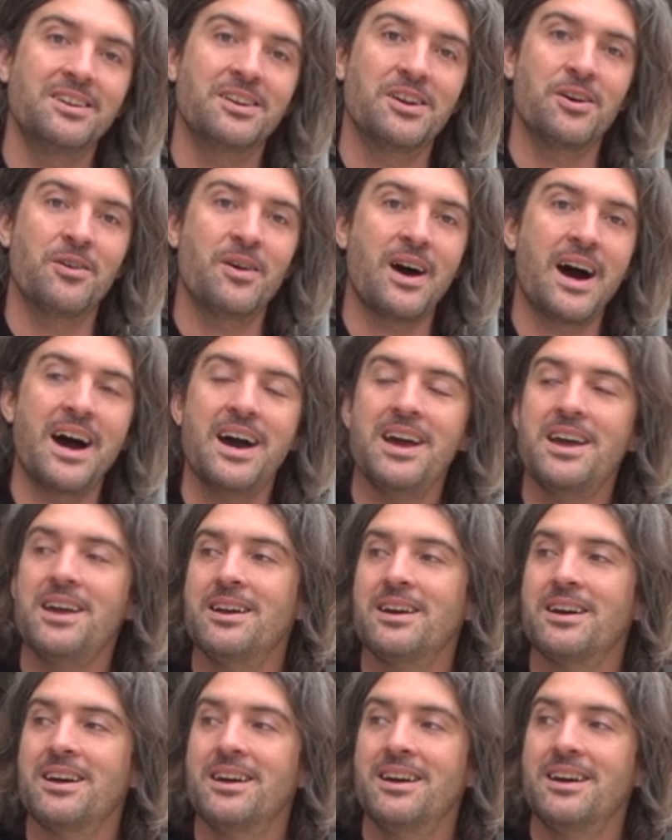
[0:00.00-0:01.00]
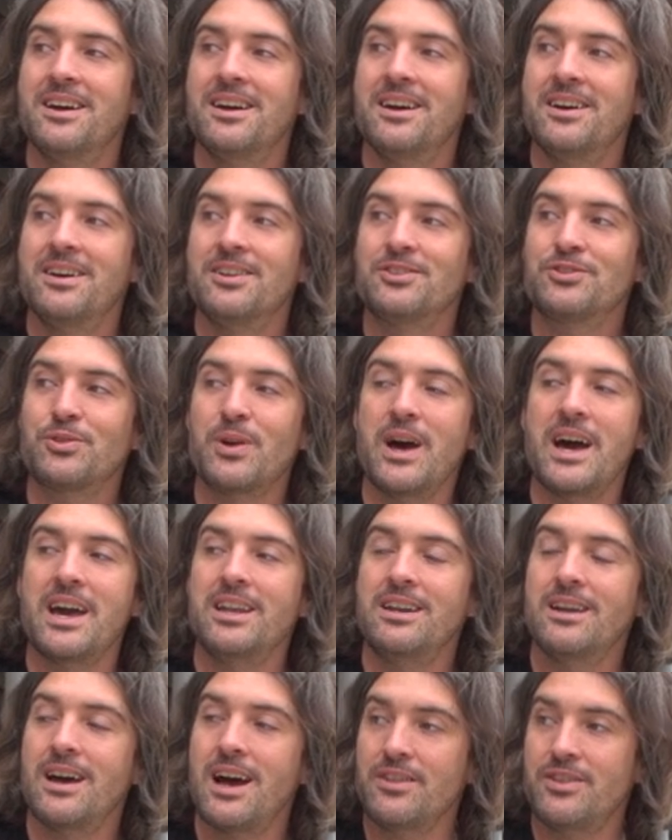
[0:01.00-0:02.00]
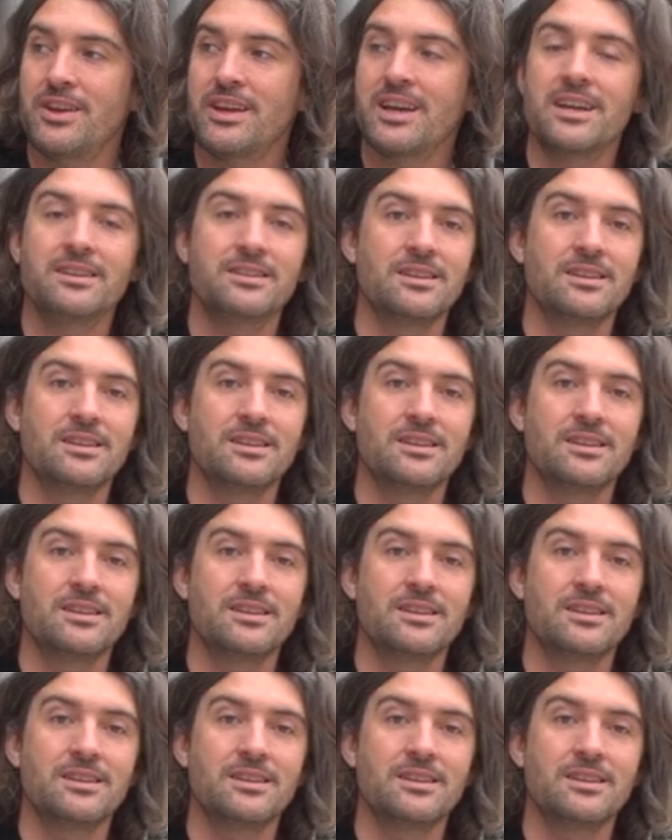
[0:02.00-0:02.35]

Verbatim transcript: You know, I tried, I think I